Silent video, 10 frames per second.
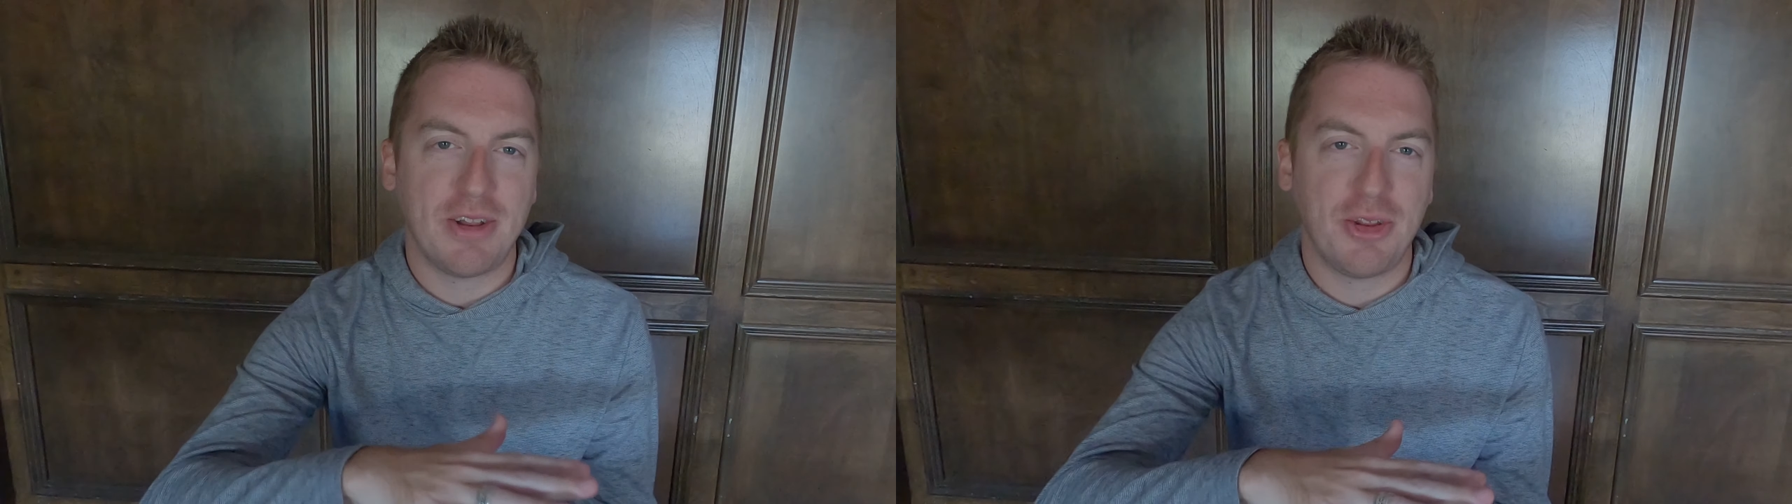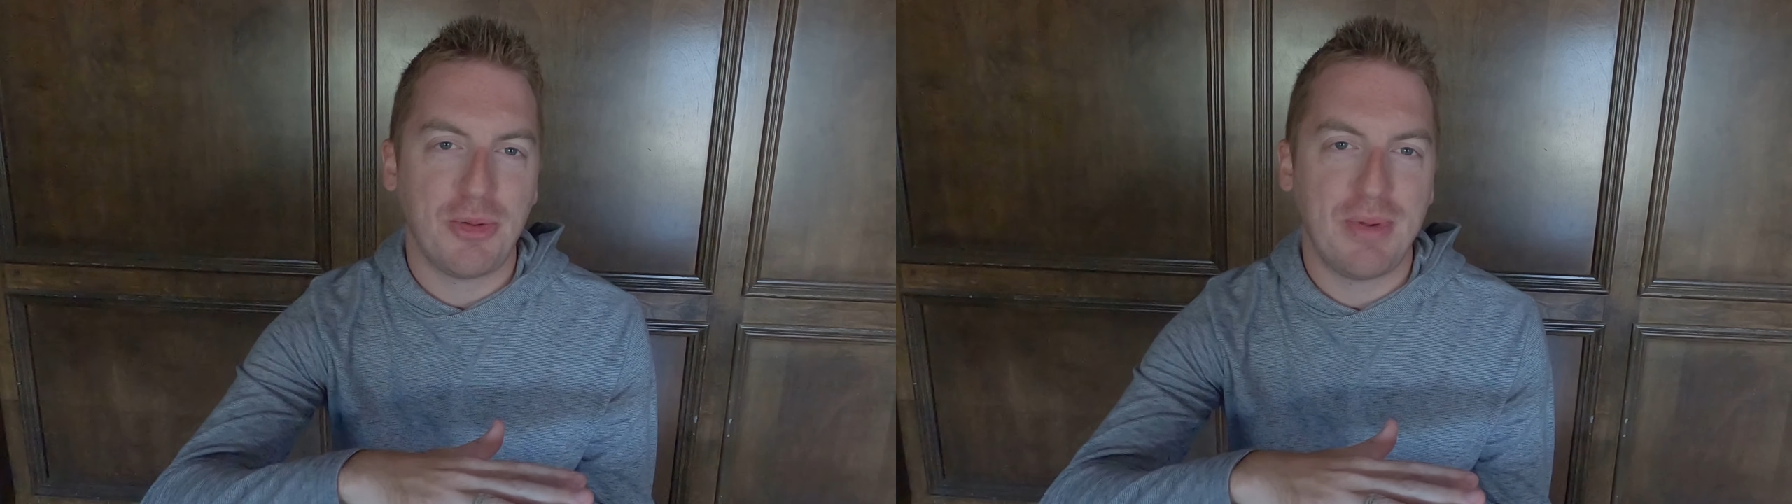
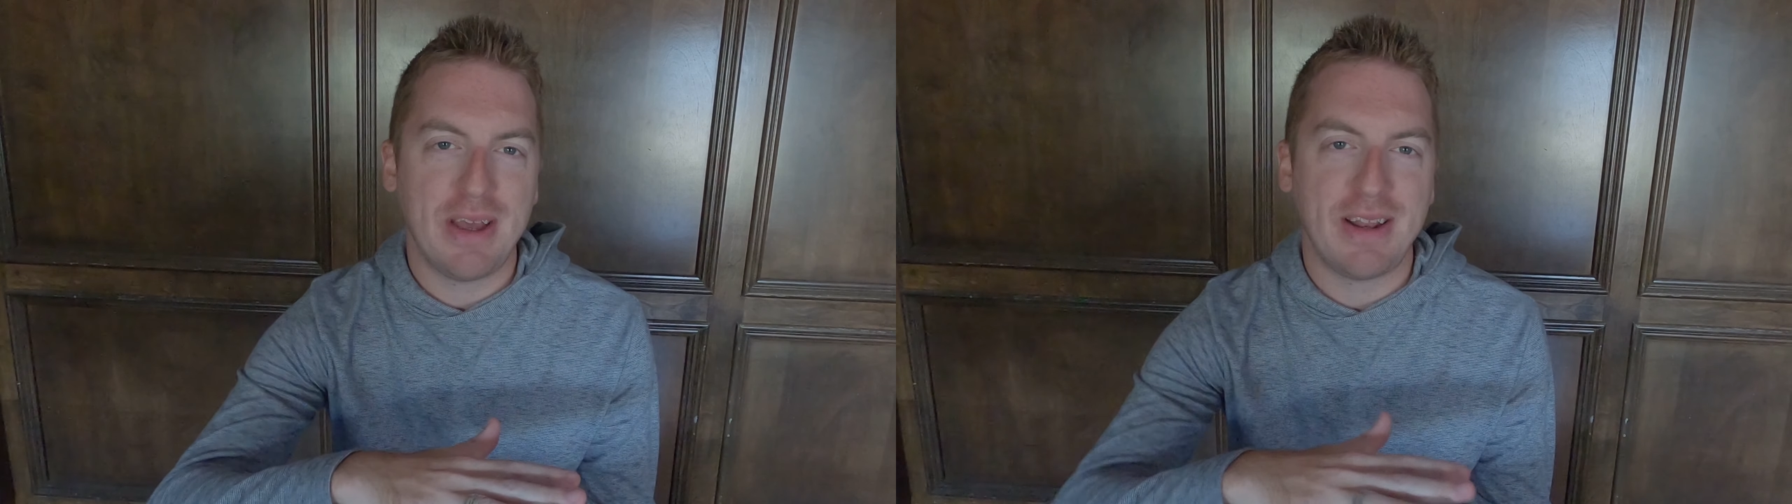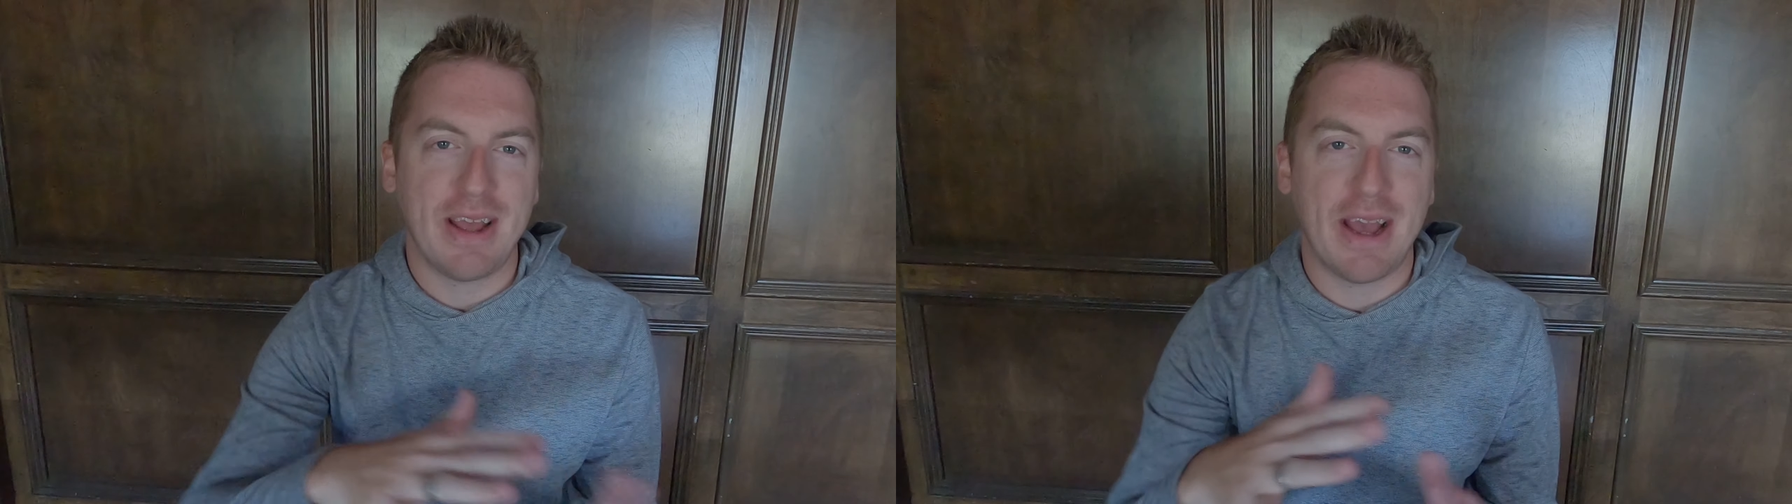little
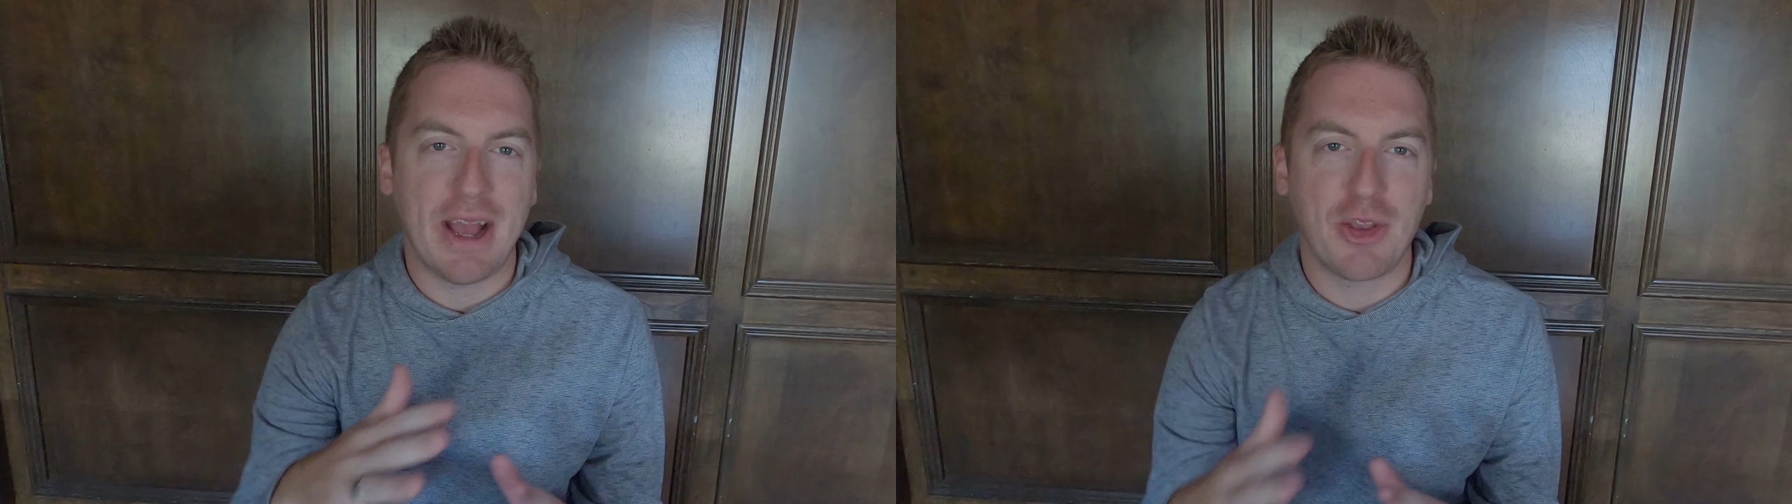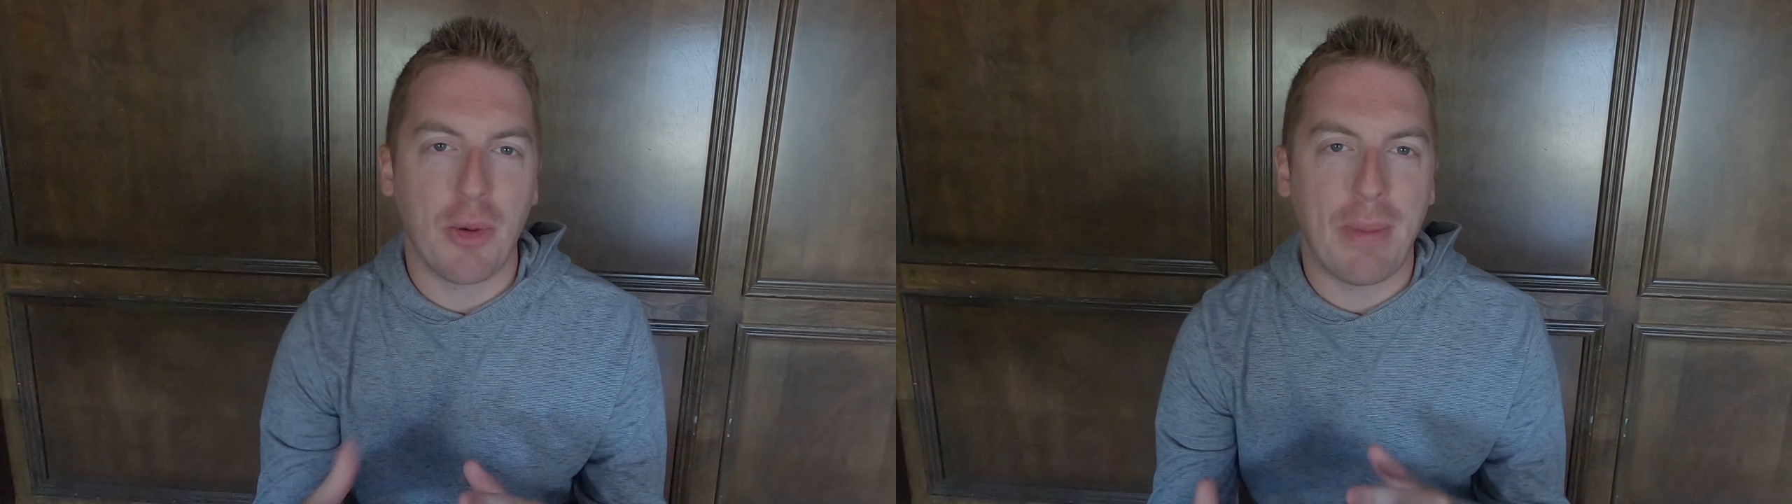bit and go